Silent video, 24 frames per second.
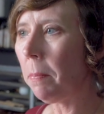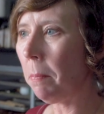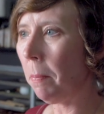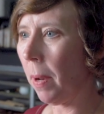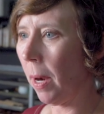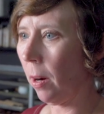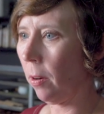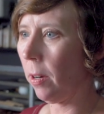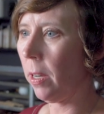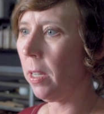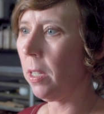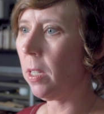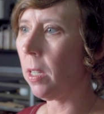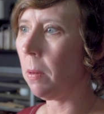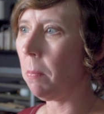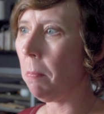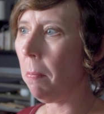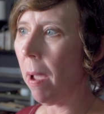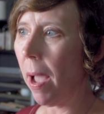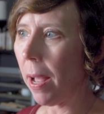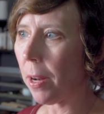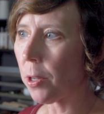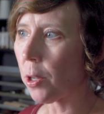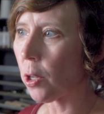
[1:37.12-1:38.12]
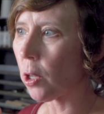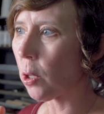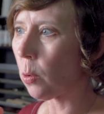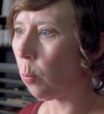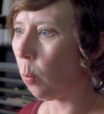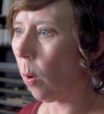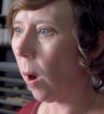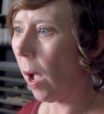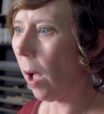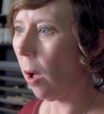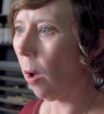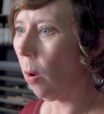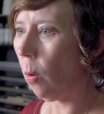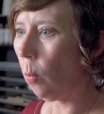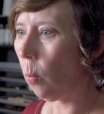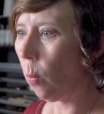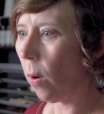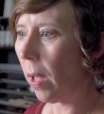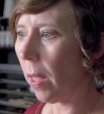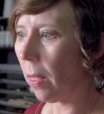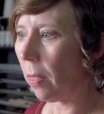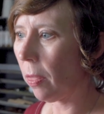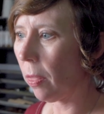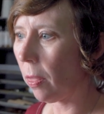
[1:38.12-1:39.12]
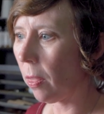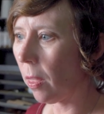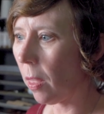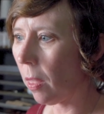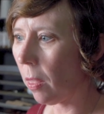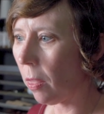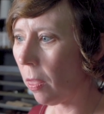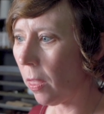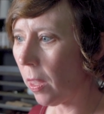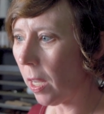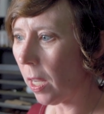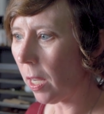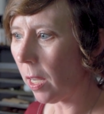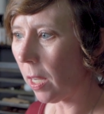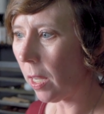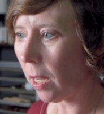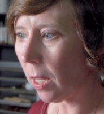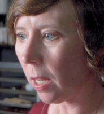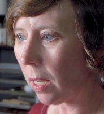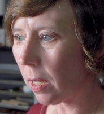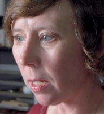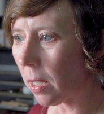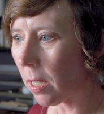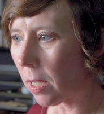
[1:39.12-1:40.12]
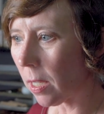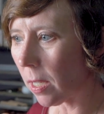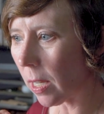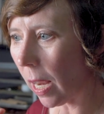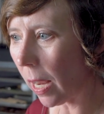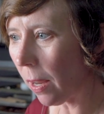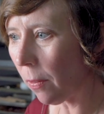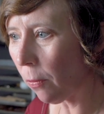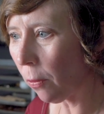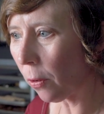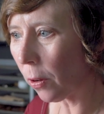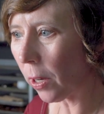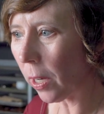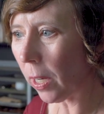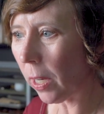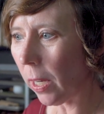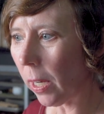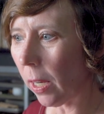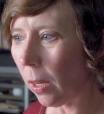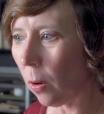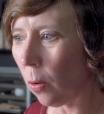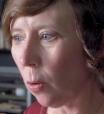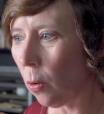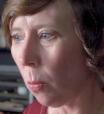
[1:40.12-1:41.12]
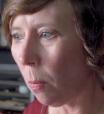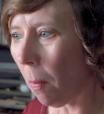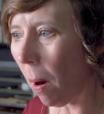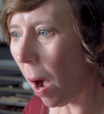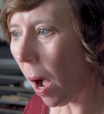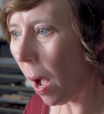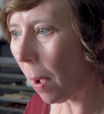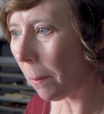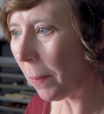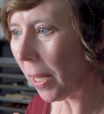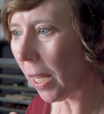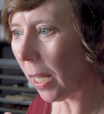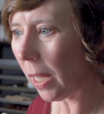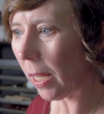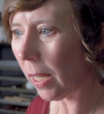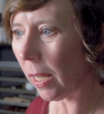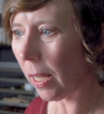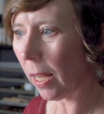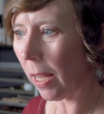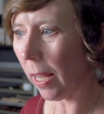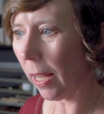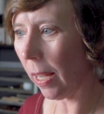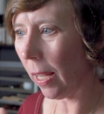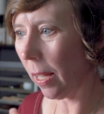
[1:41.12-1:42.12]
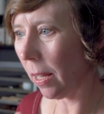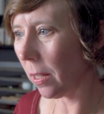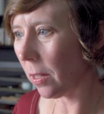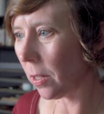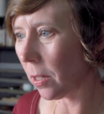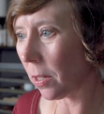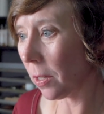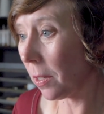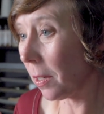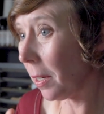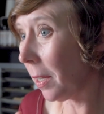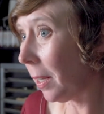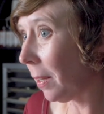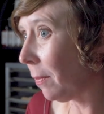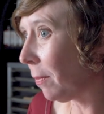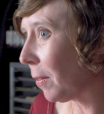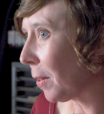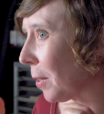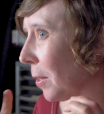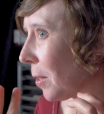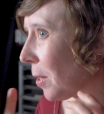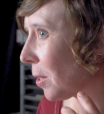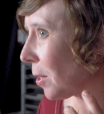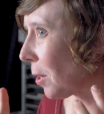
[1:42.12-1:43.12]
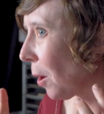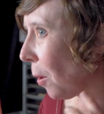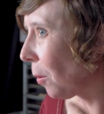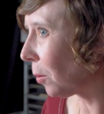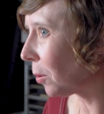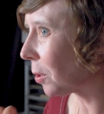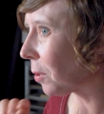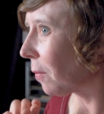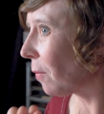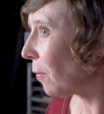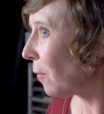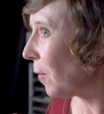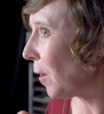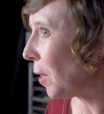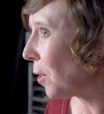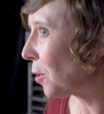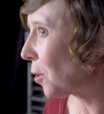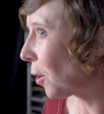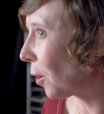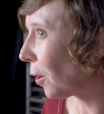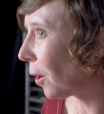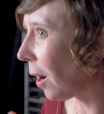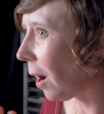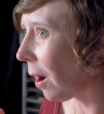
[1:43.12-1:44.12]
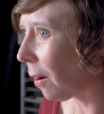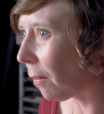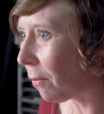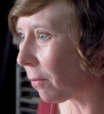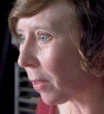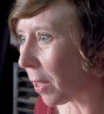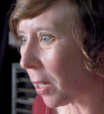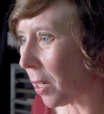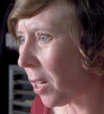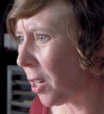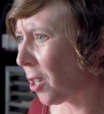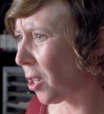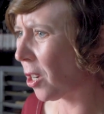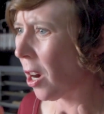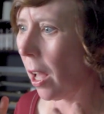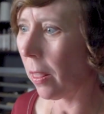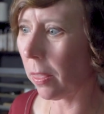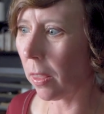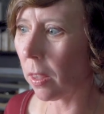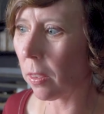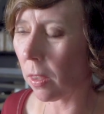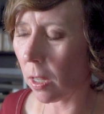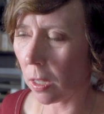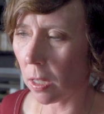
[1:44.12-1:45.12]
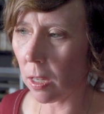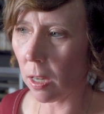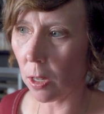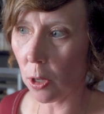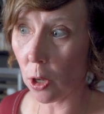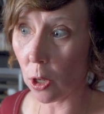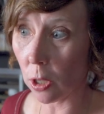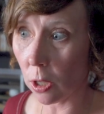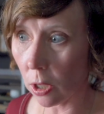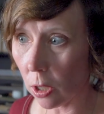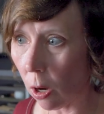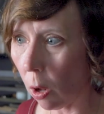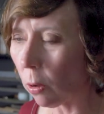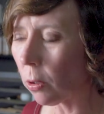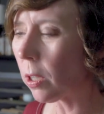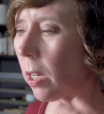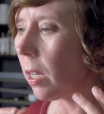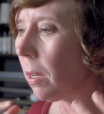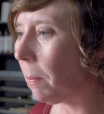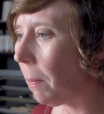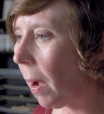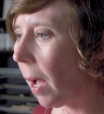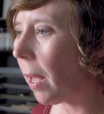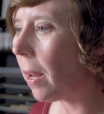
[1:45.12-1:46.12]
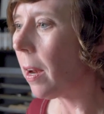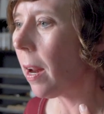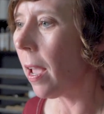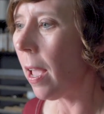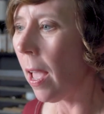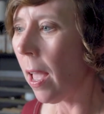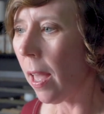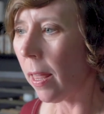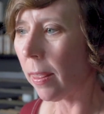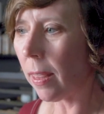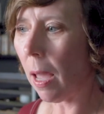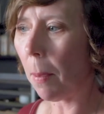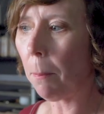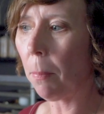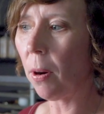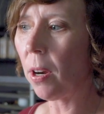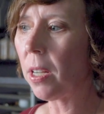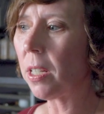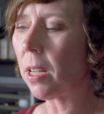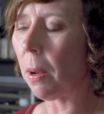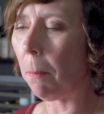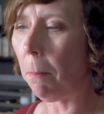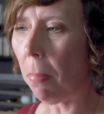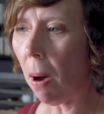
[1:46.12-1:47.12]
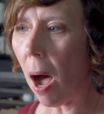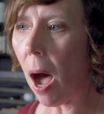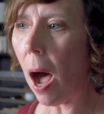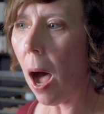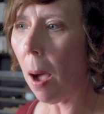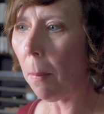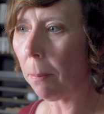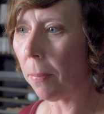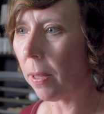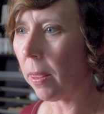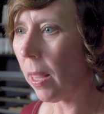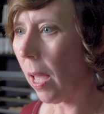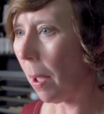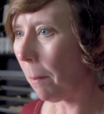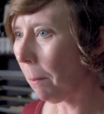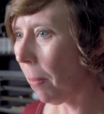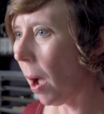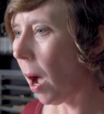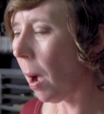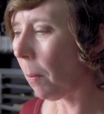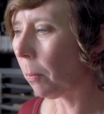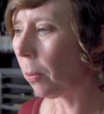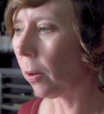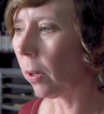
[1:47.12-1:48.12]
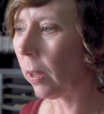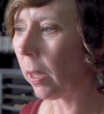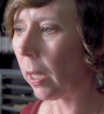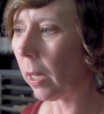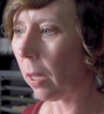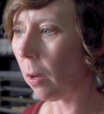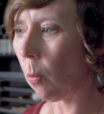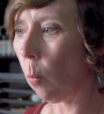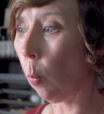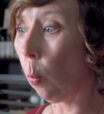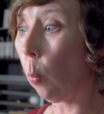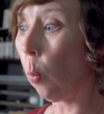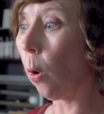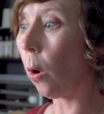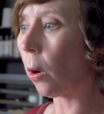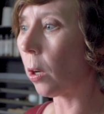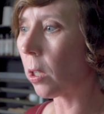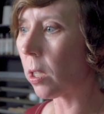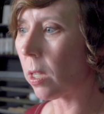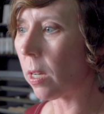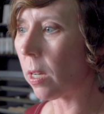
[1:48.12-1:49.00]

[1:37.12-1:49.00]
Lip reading: marries and matches well with the savory umami and even salt feature of the dish. Not that the dish is salty, but that brings a pop, and that pop really works